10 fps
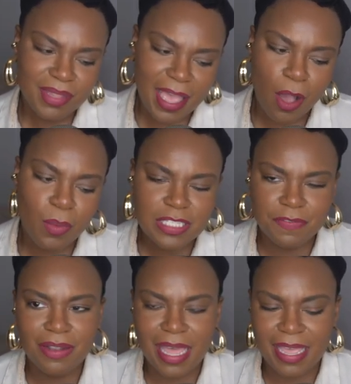I always
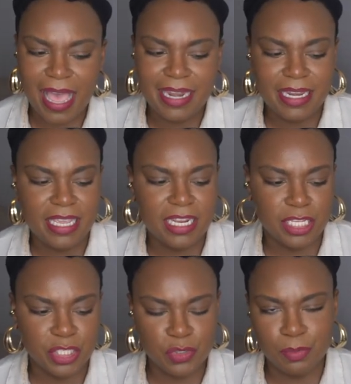felt like I
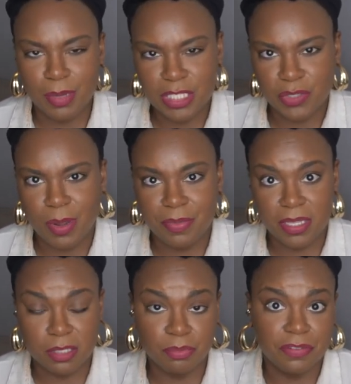needed to muster up
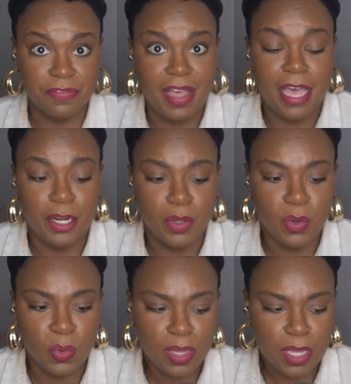this
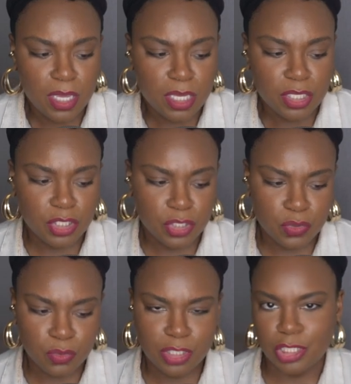bravado
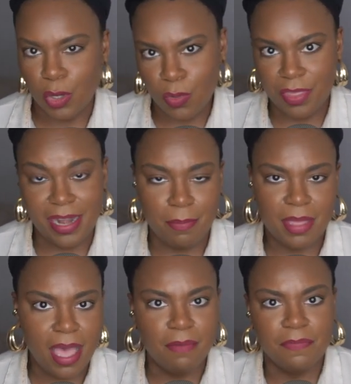to show that I'm
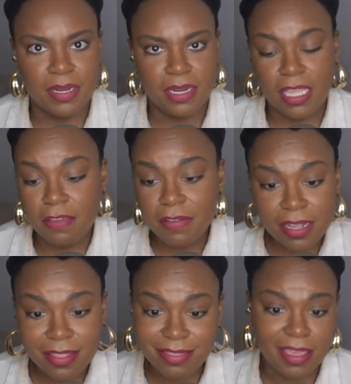confident. Even
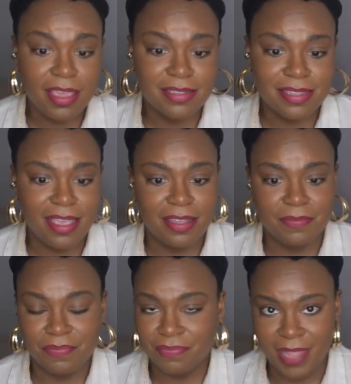in the things
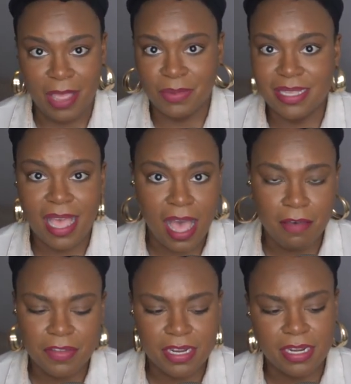that I was
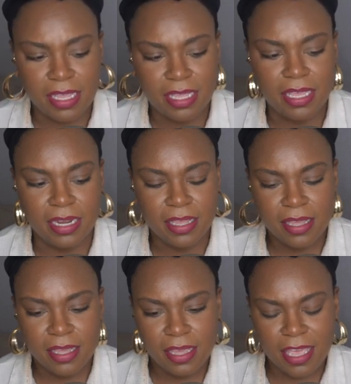confident in,
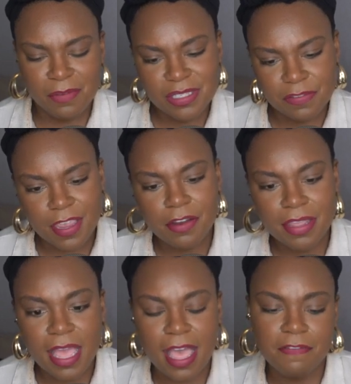it was
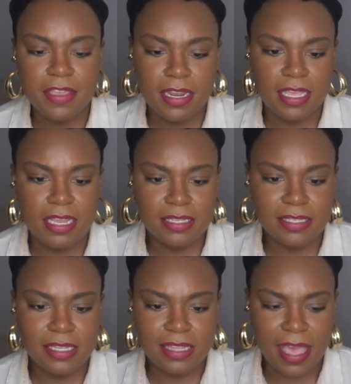very
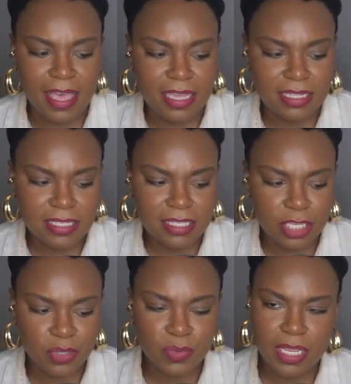evident that
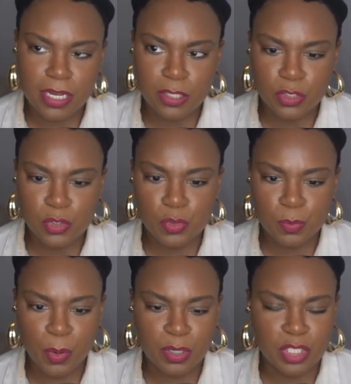you needed to
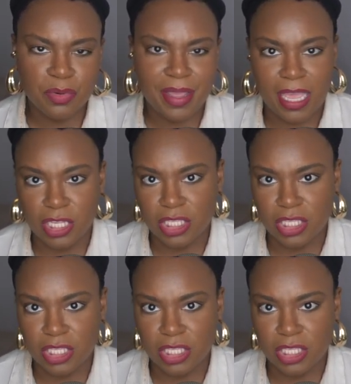portray a